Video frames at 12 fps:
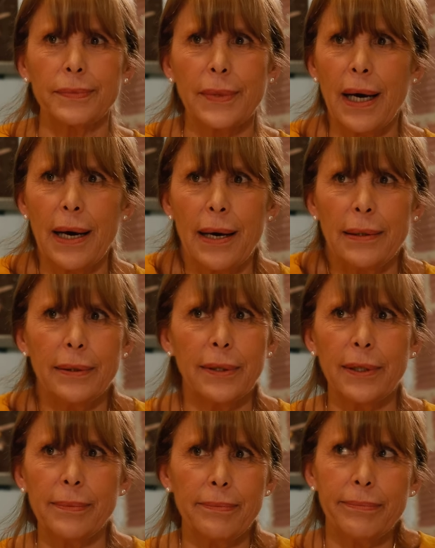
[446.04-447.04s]
I don't
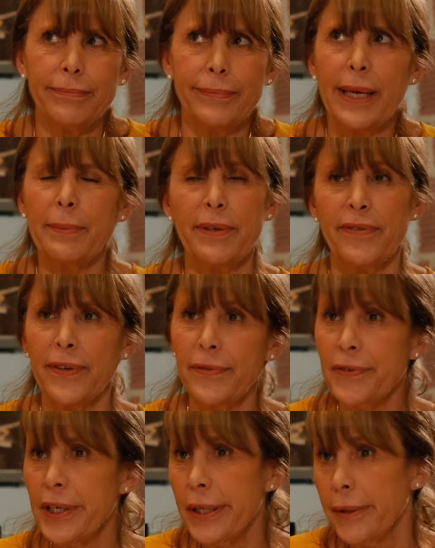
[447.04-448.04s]
know, maybe
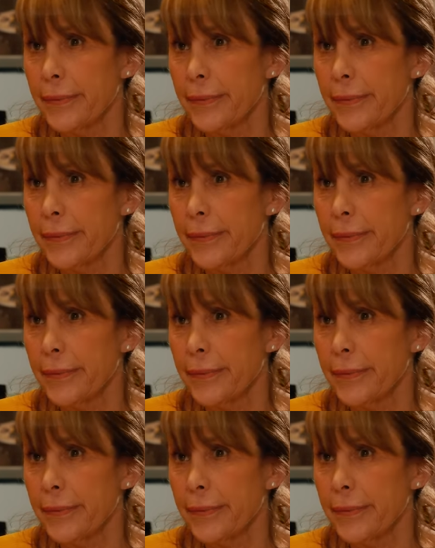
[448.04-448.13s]
50?